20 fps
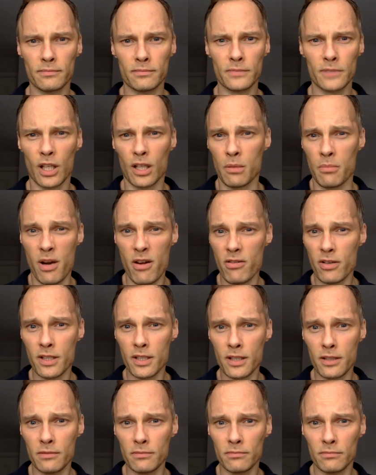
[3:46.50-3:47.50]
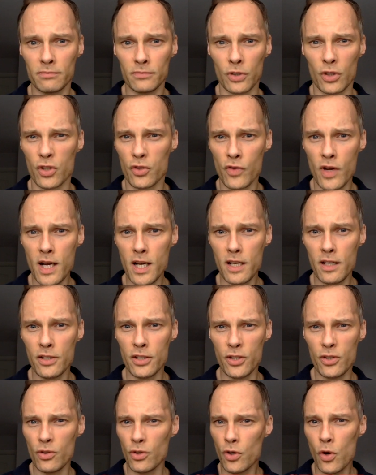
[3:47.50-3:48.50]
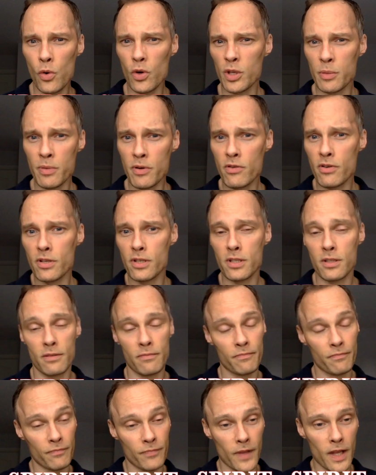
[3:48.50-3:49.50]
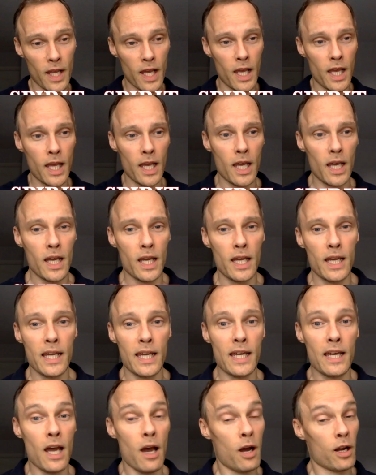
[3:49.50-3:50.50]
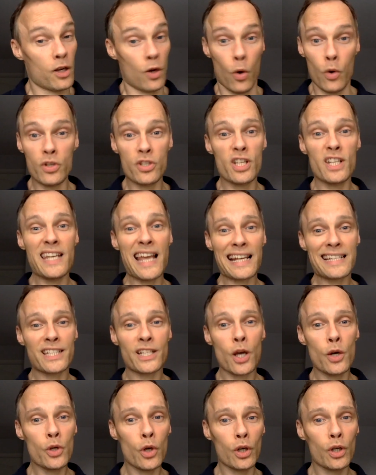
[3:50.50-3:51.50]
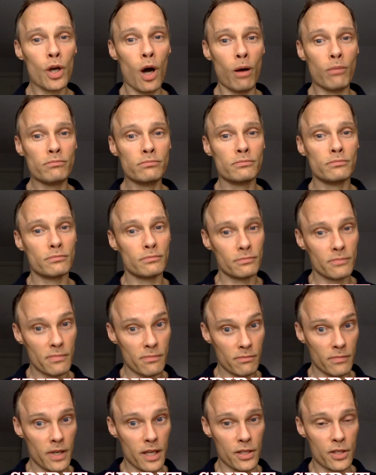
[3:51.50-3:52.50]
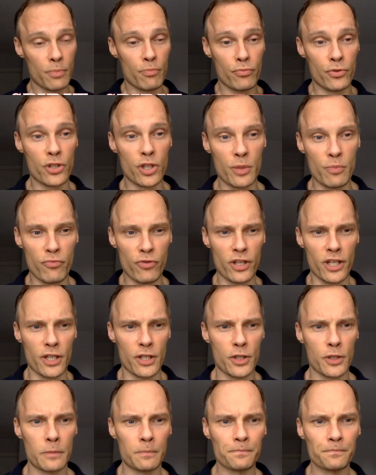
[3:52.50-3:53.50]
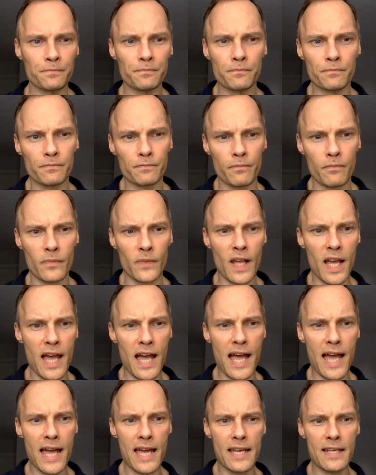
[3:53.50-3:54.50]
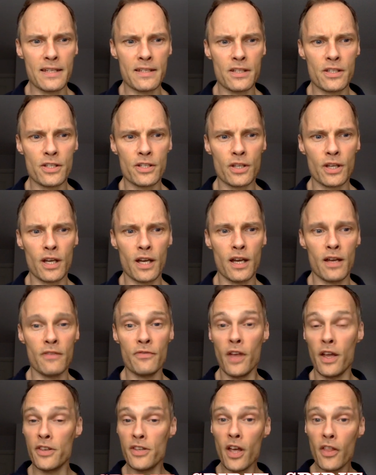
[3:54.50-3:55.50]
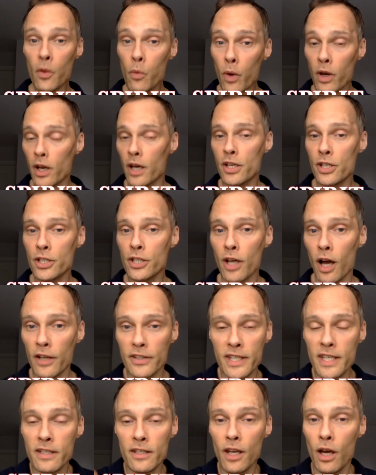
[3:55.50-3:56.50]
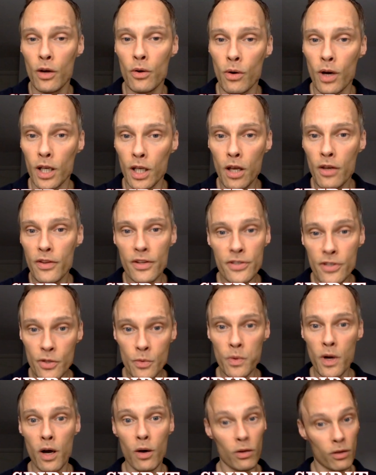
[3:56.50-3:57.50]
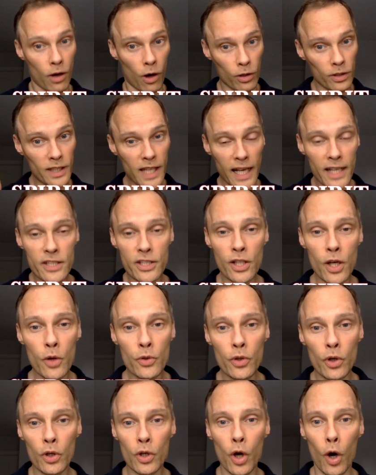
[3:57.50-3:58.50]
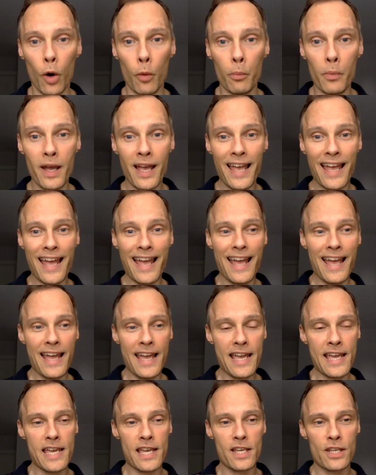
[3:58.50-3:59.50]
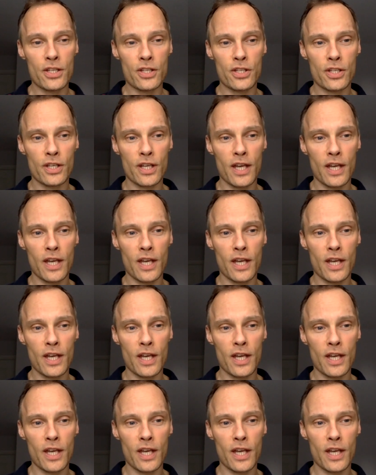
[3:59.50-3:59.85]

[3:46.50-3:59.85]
like America, Australia. Do you not call it spirits? According to lexico.com, it's just British. And another one I didn't know, I learned this as well on lexico.com, is